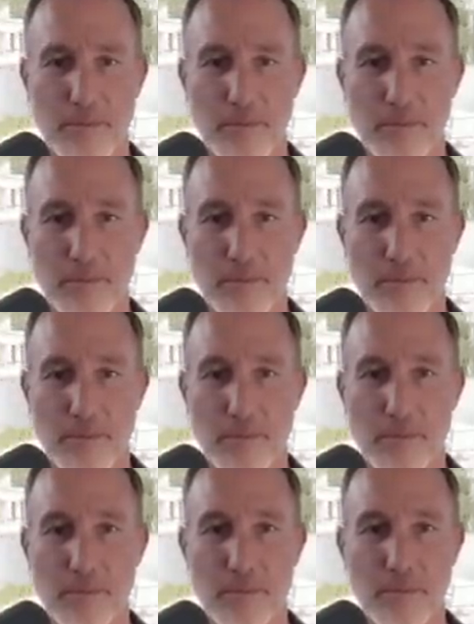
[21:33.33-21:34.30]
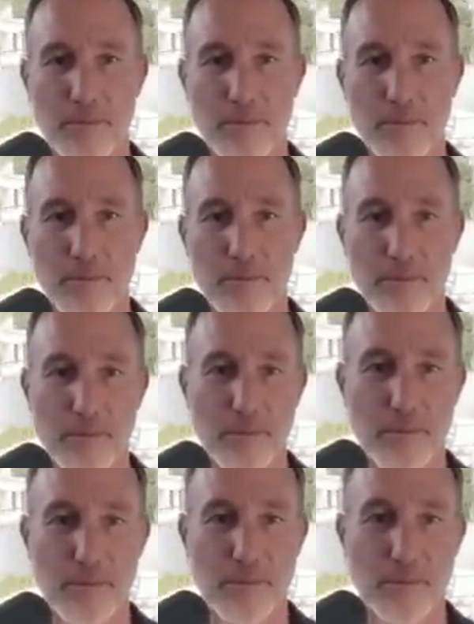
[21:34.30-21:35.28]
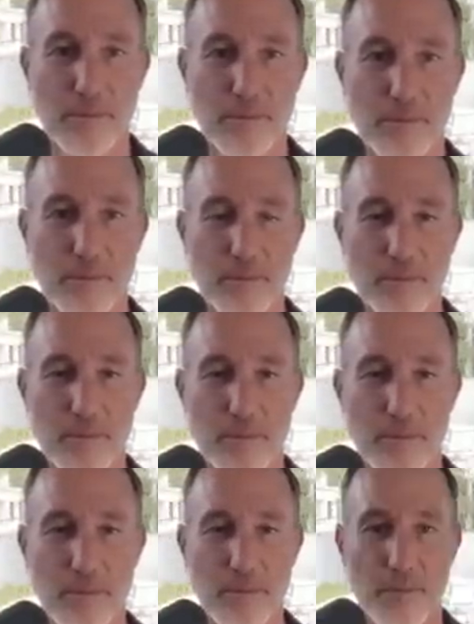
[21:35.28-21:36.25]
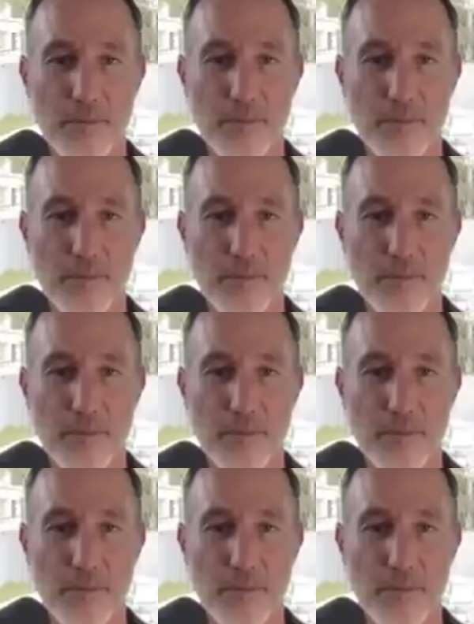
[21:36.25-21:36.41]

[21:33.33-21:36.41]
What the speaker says: [no speech]